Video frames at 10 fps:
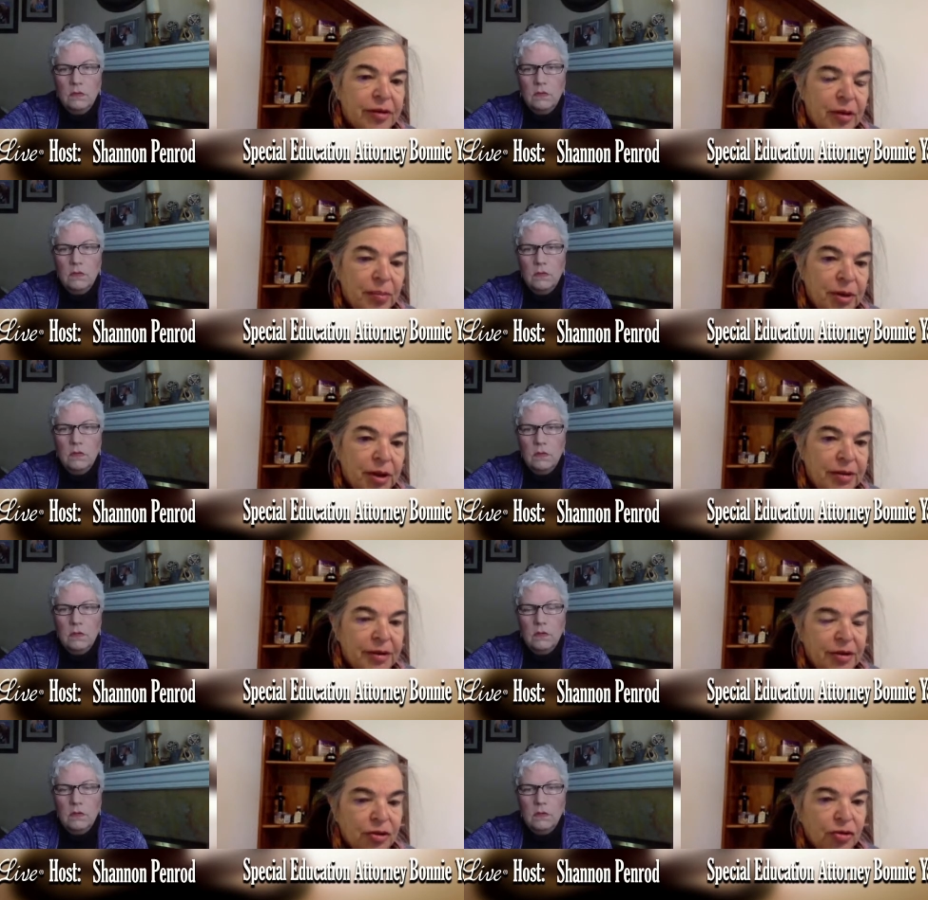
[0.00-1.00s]
Speaker 1: company at
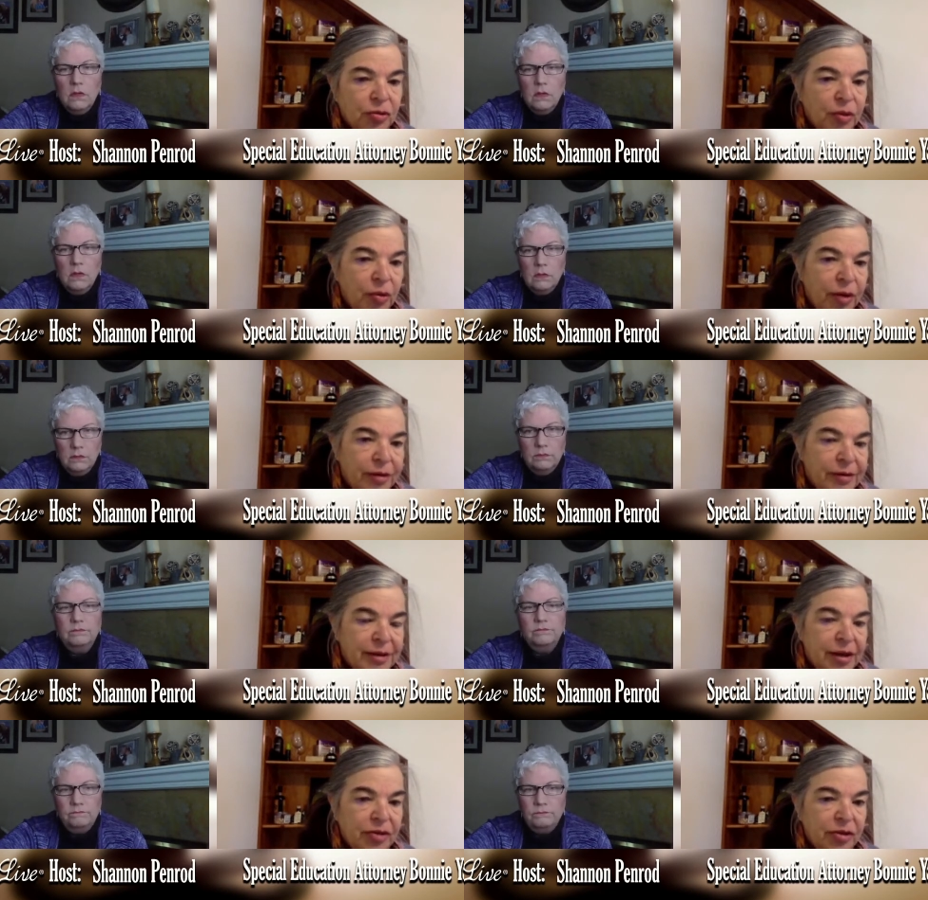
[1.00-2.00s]
the initial request
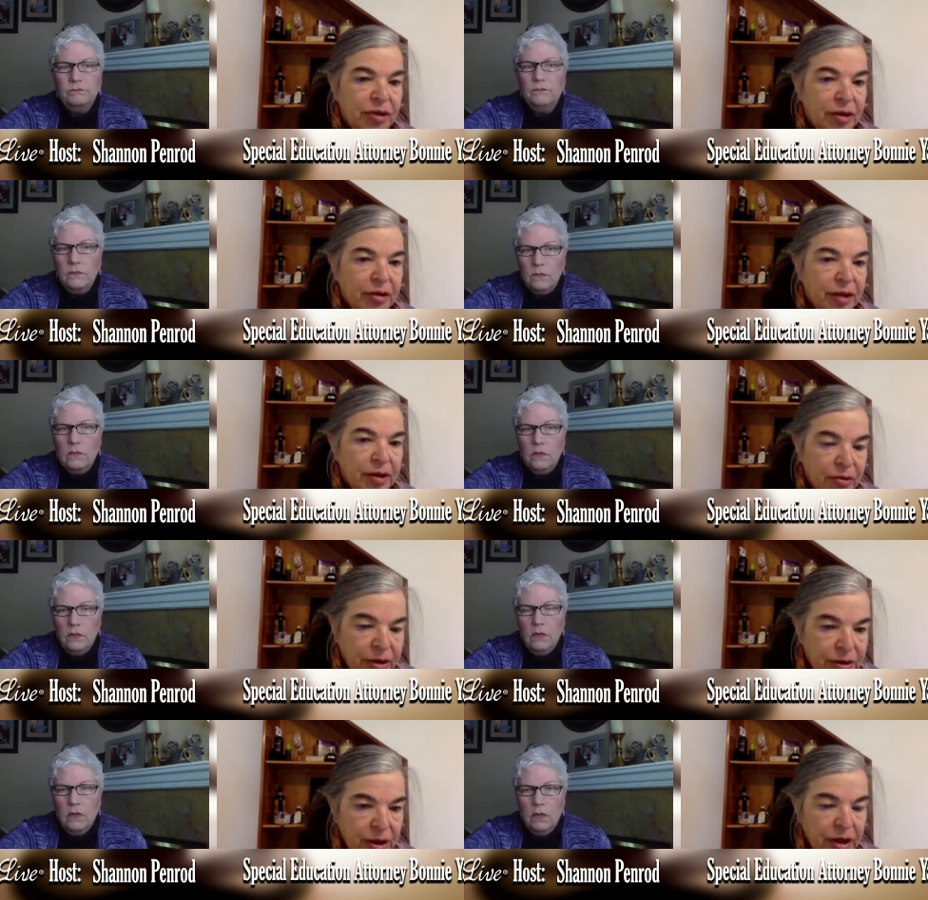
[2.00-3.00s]
stage and then later
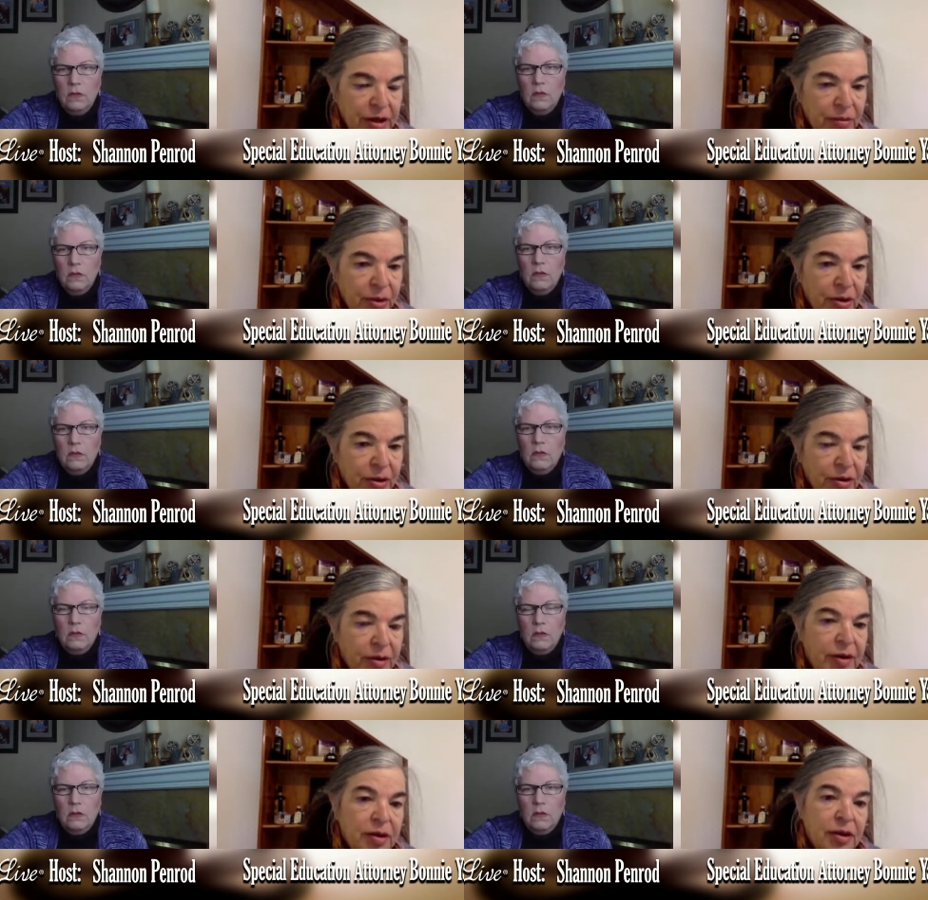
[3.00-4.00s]
at the IMR.
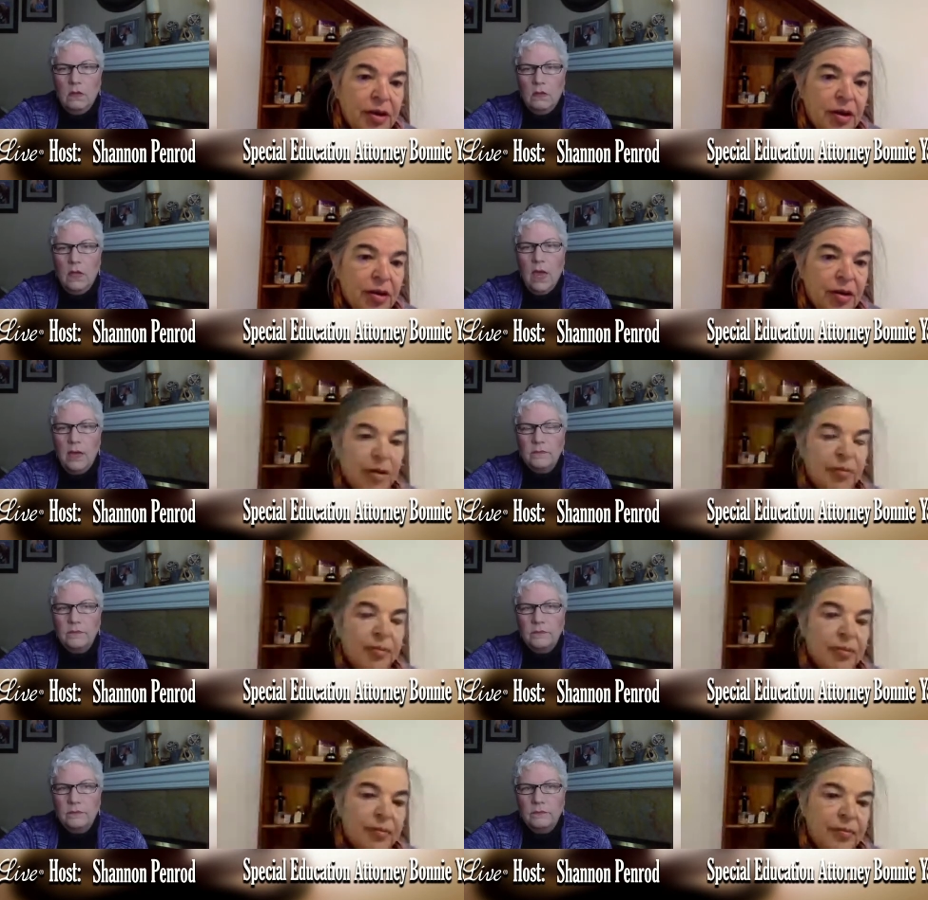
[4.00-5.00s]

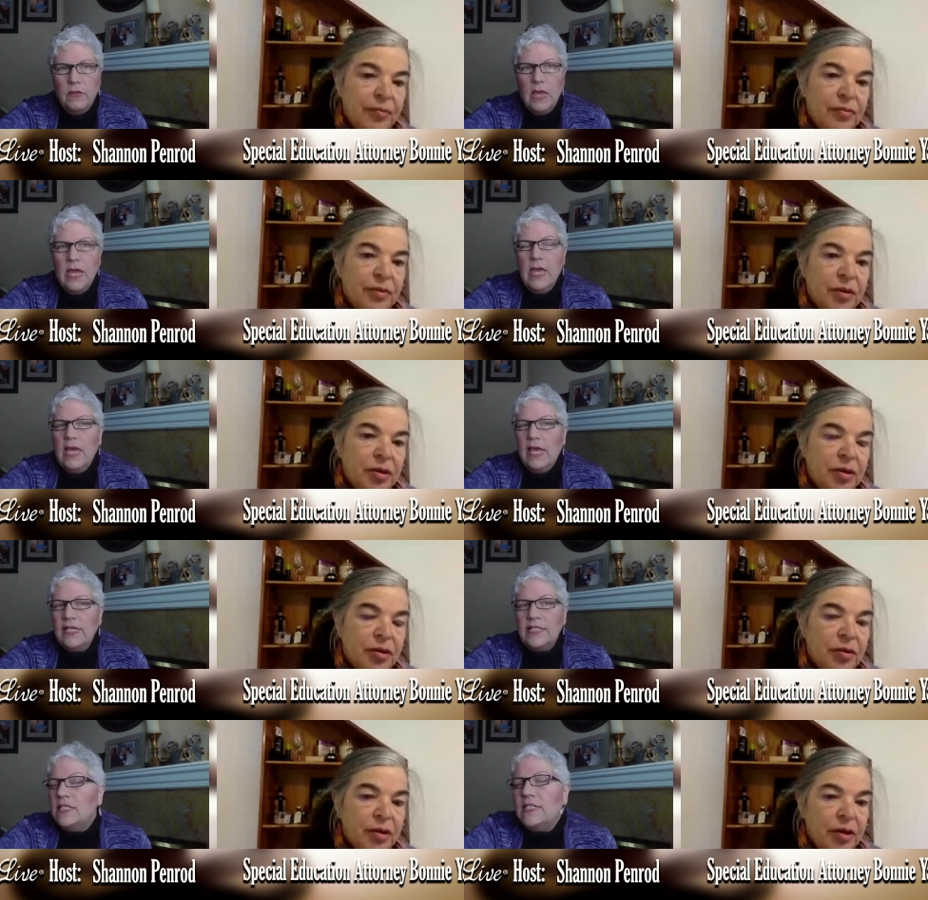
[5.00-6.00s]
Speaker 2: Um, you
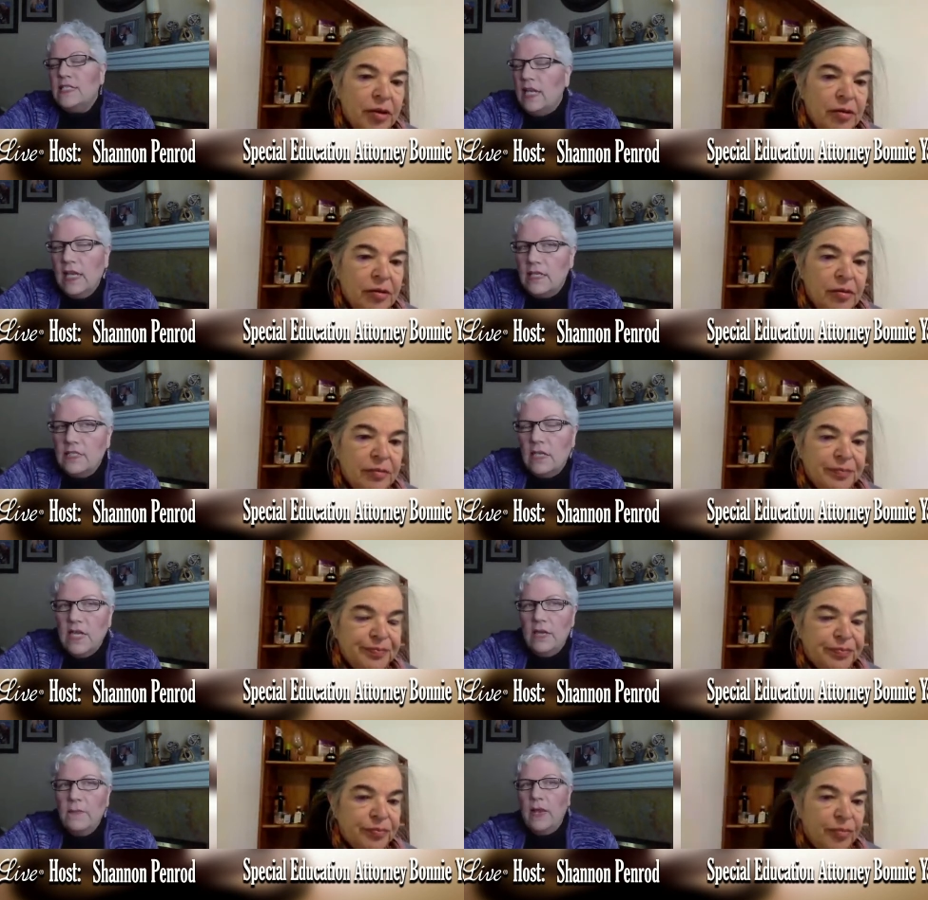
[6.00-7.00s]
know, it's
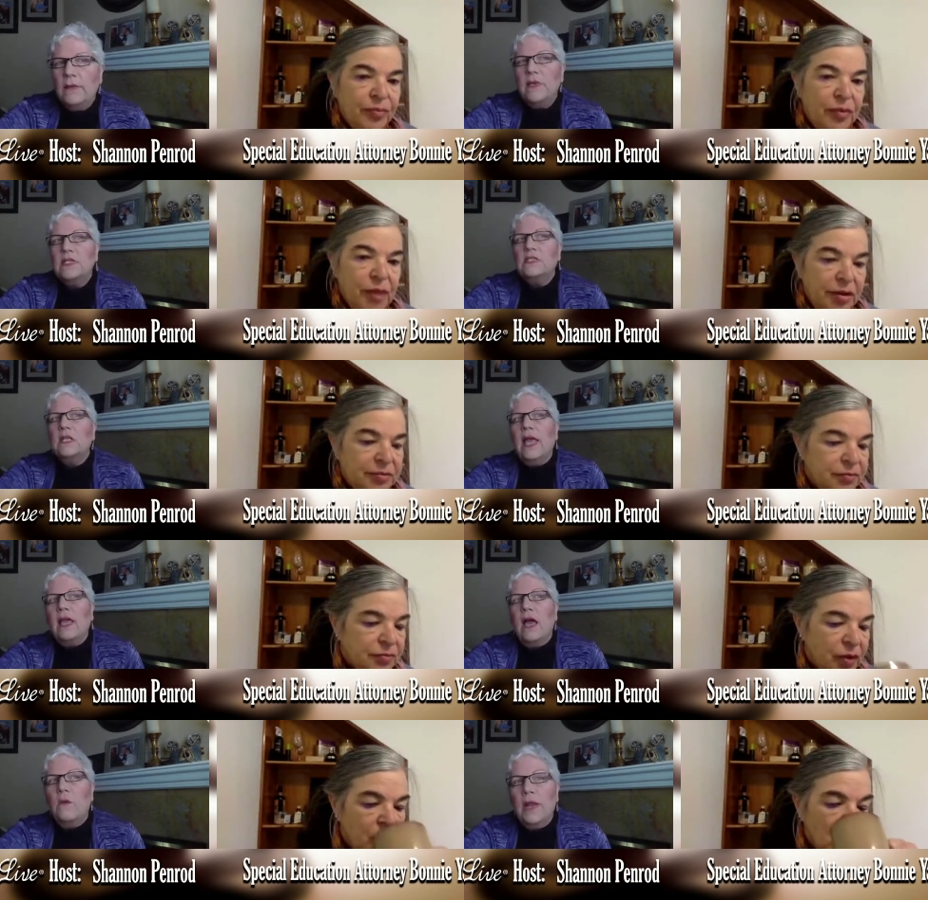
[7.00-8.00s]
insidious. I'll tell you, Bonnie, because
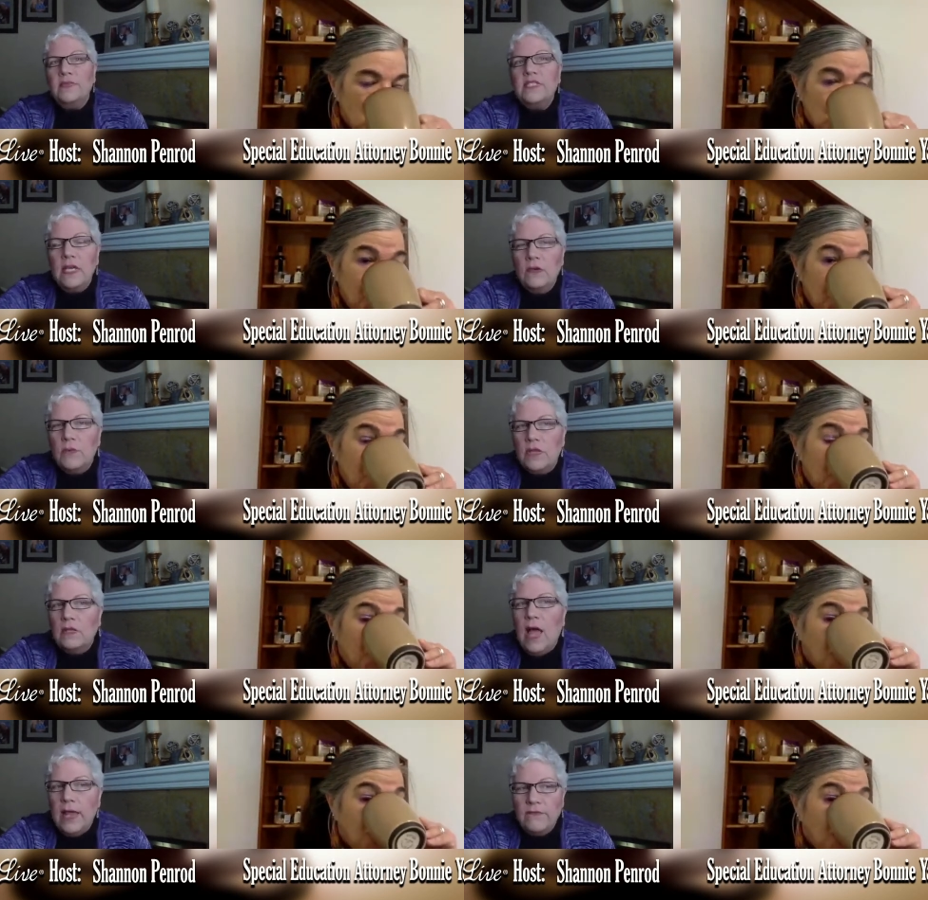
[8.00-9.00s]
like what I'm seeing
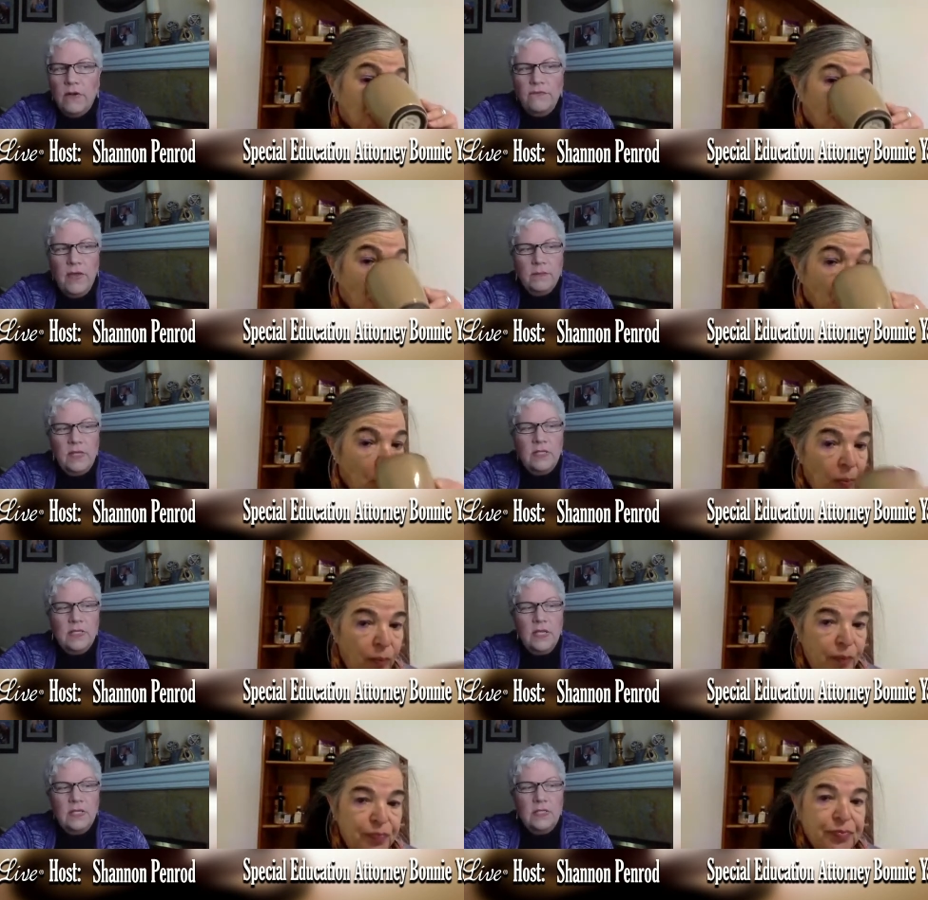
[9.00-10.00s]
with a lot of our
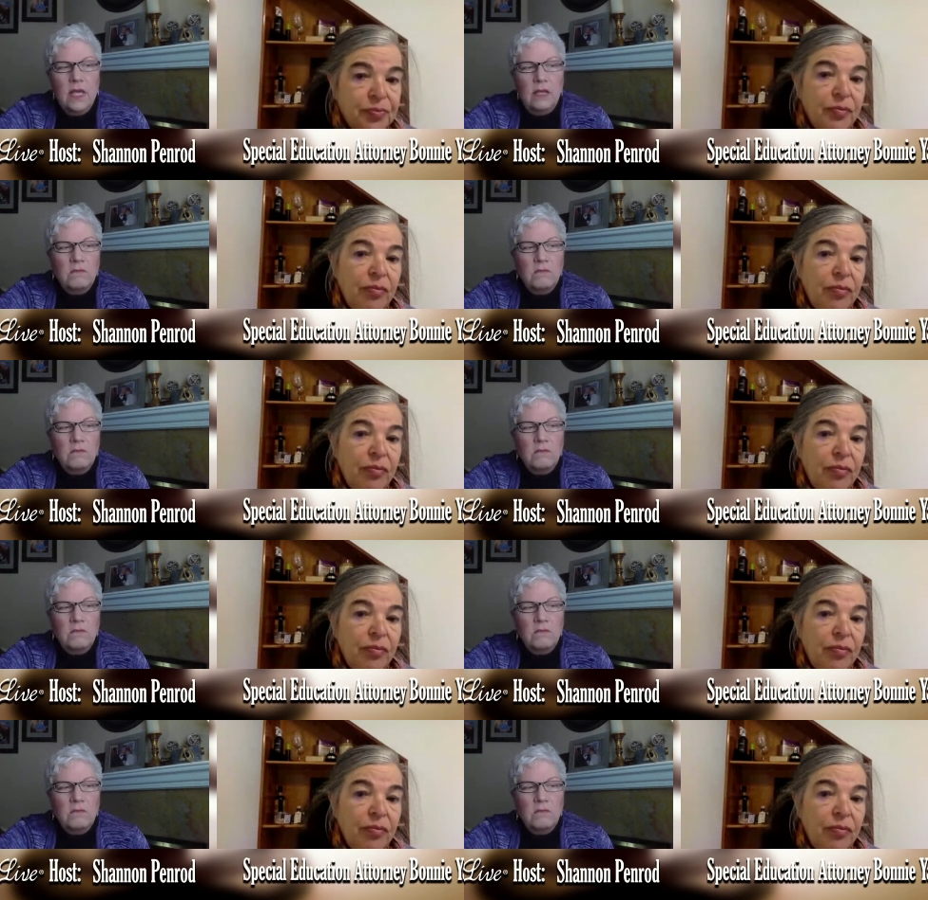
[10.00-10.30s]
families is